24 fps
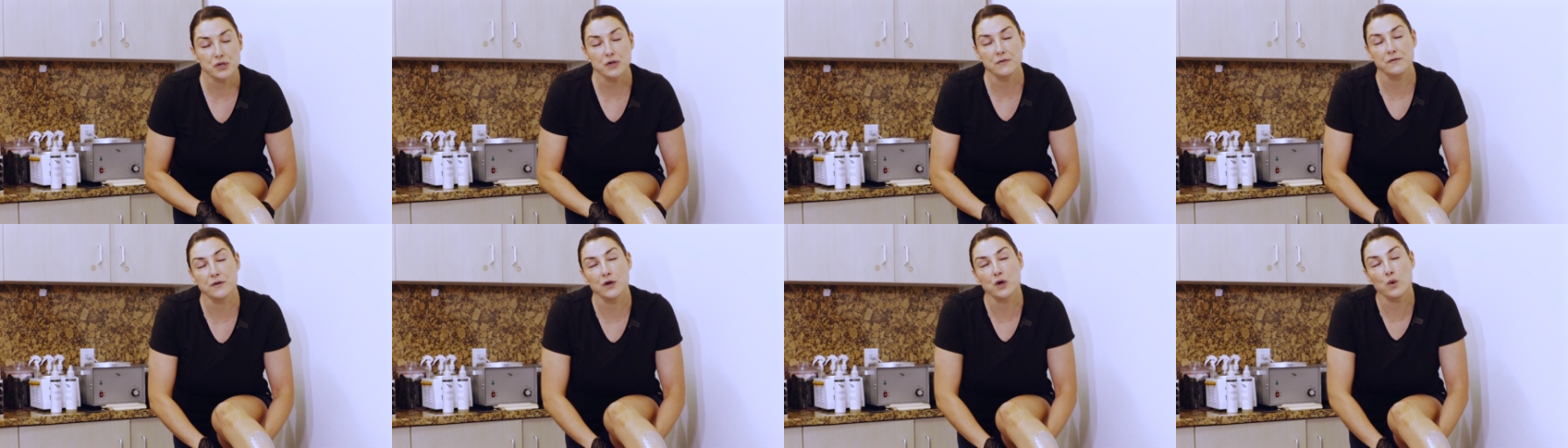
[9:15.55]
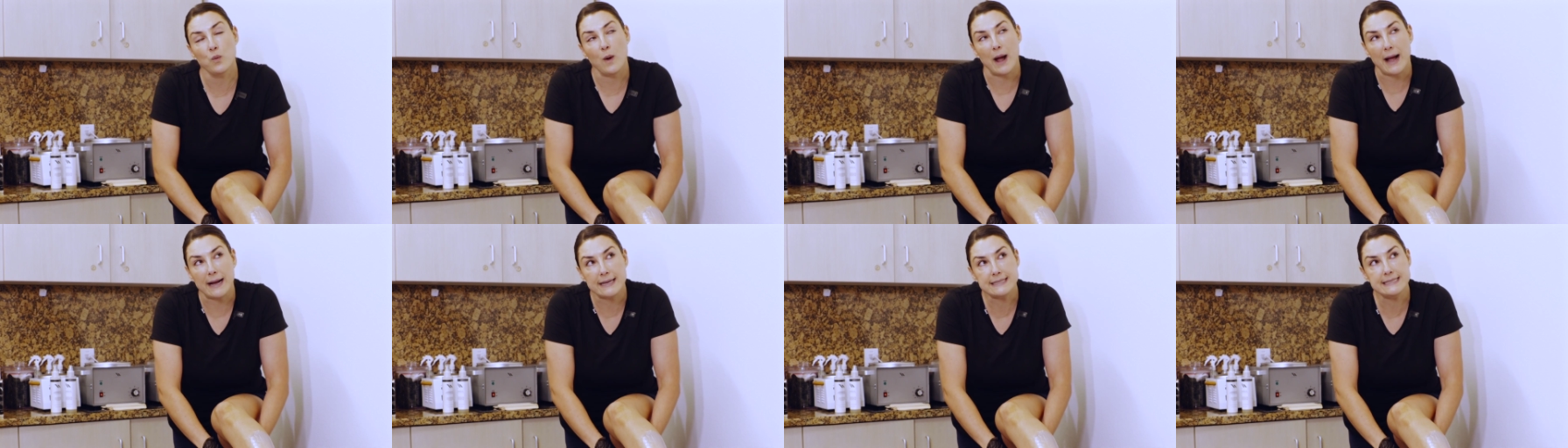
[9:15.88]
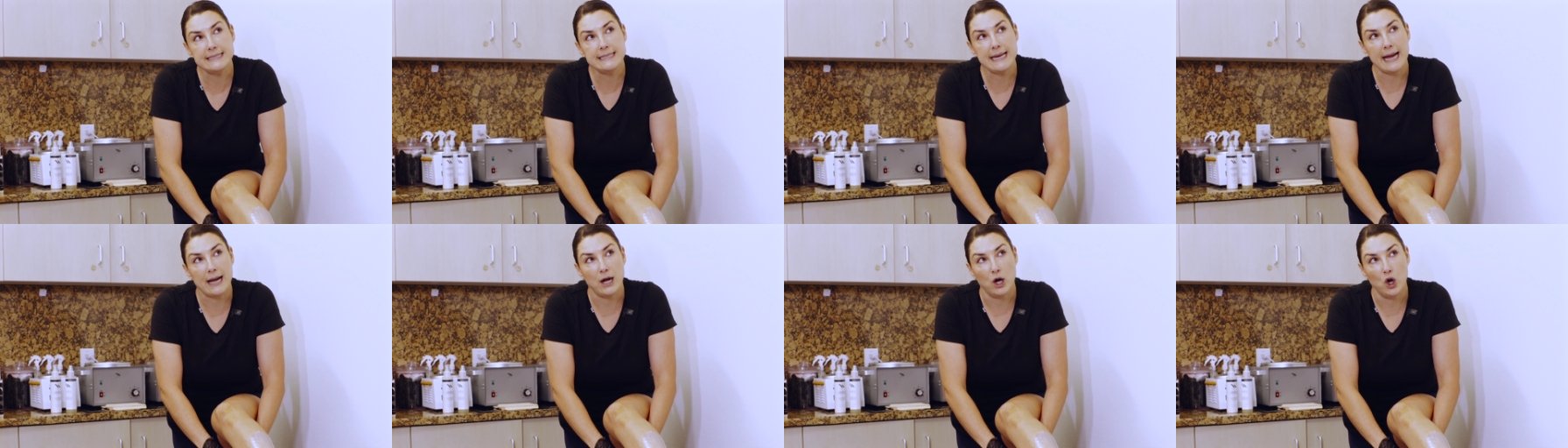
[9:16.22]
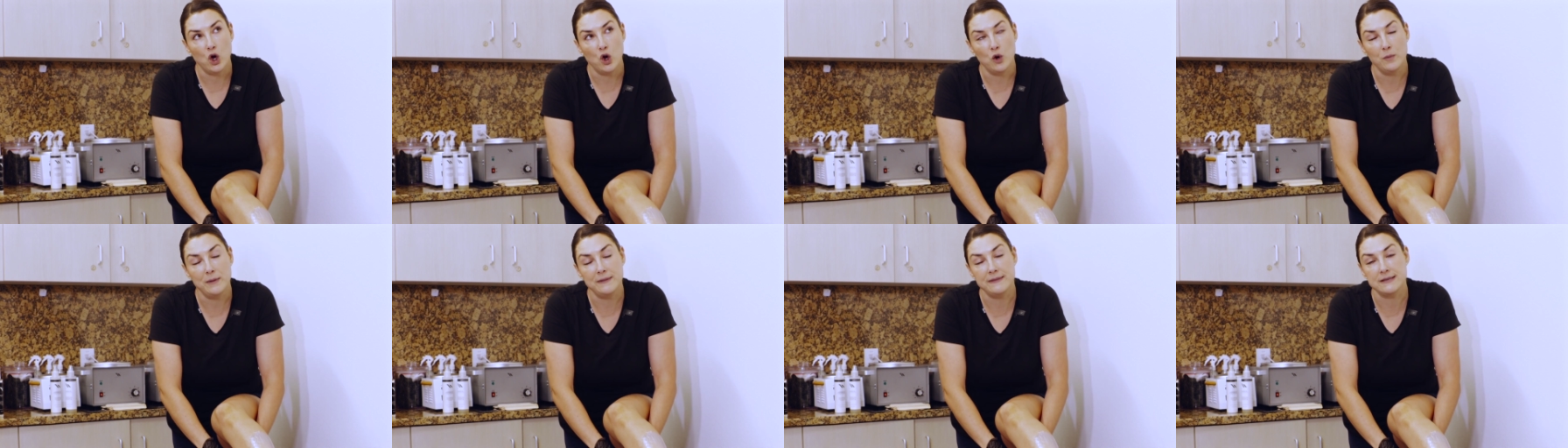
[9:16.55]
if you're waxing at
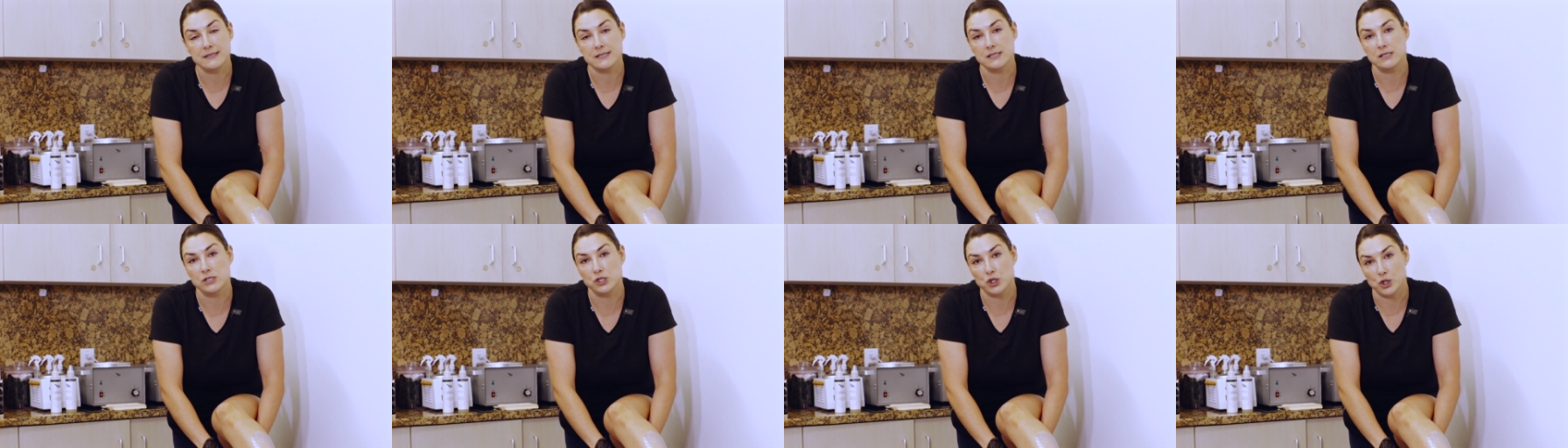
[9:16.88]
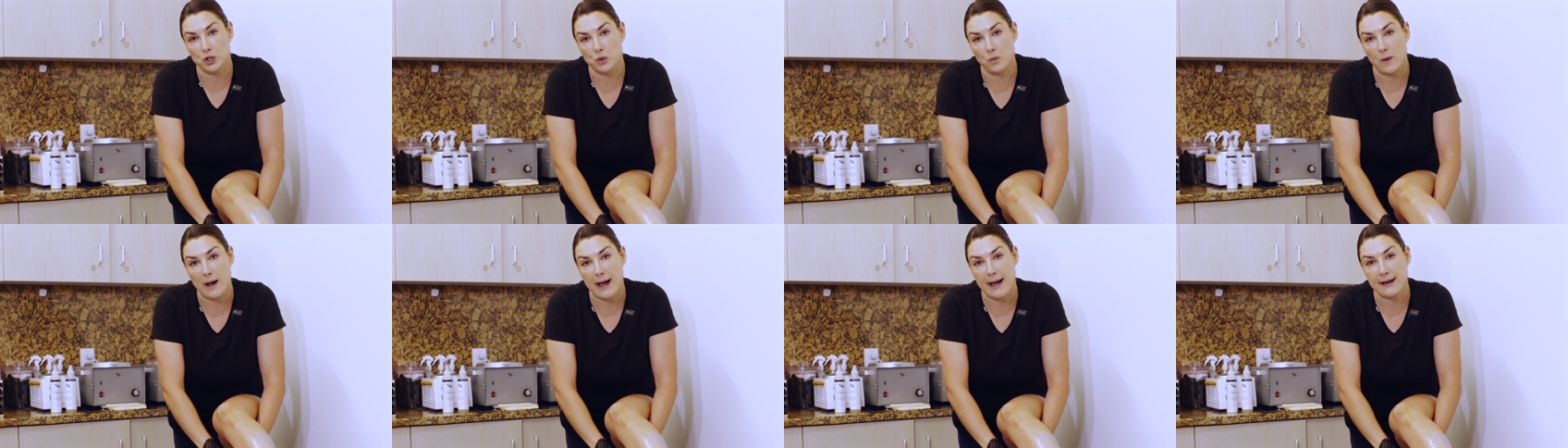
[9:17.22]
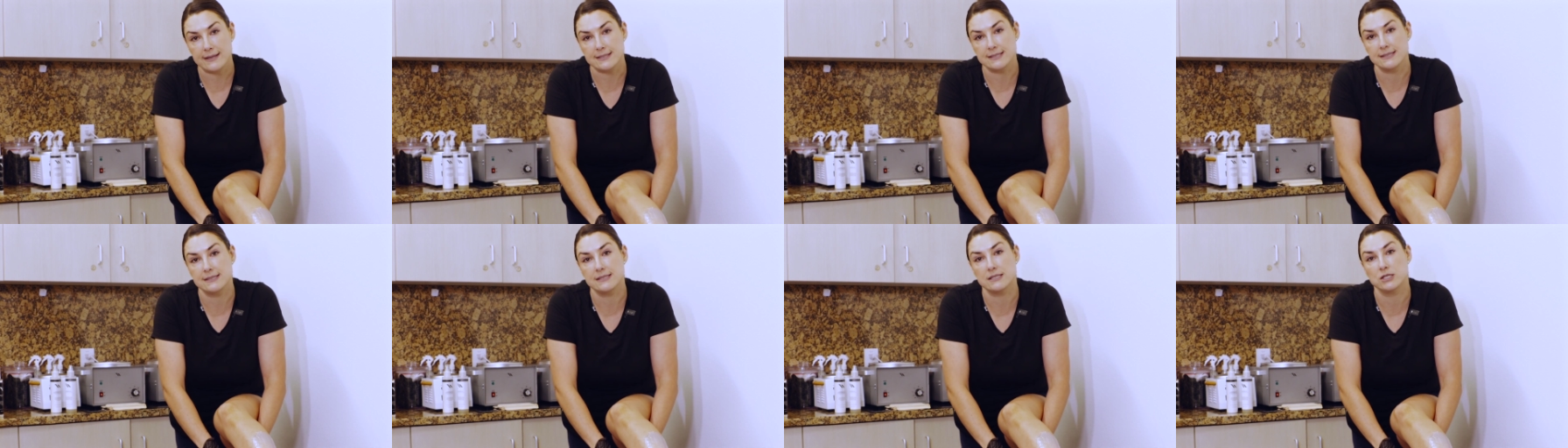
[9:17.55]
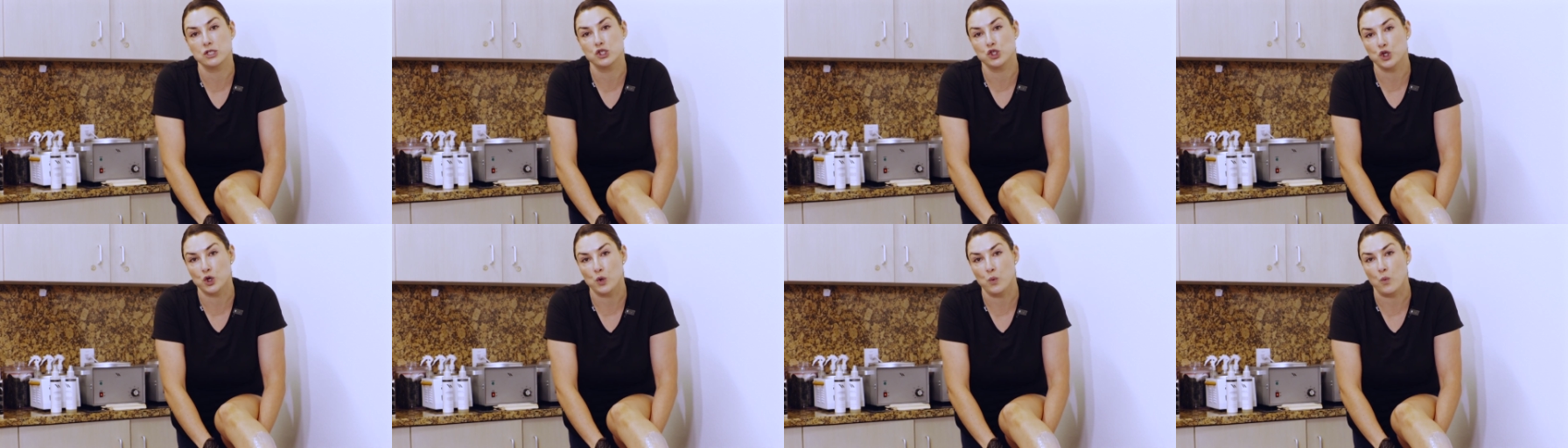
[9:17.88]
home and this is your wax and this
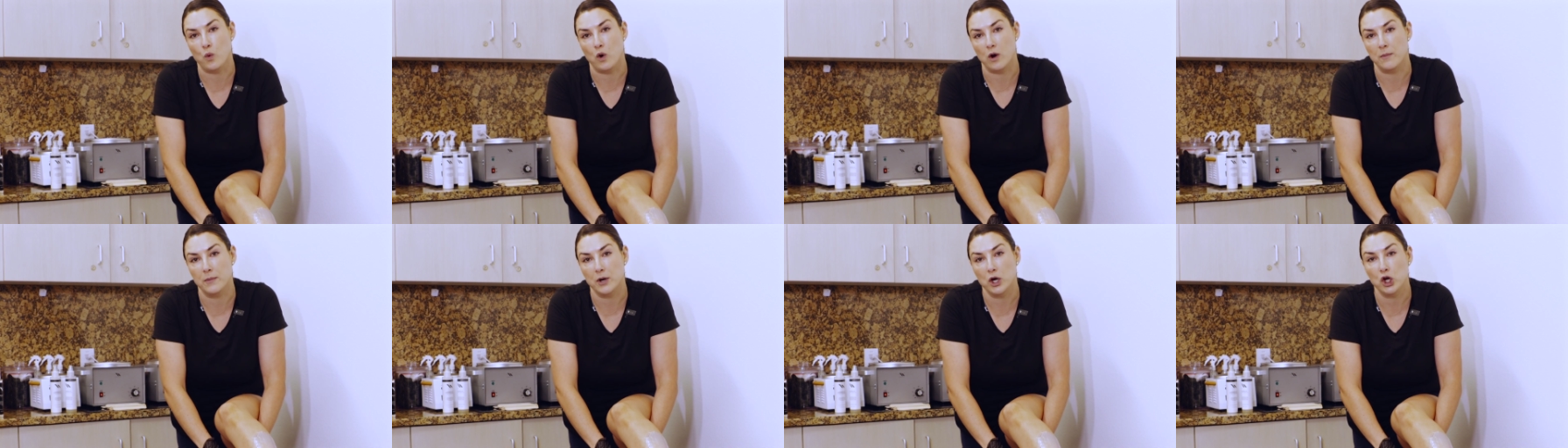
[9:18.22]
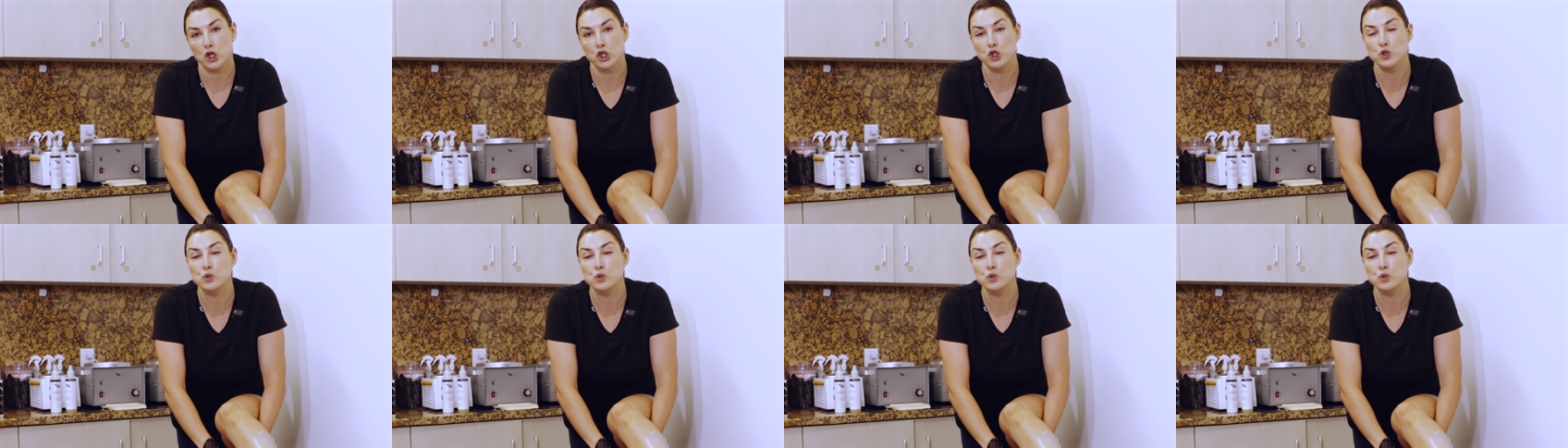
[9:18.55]
is your warmer,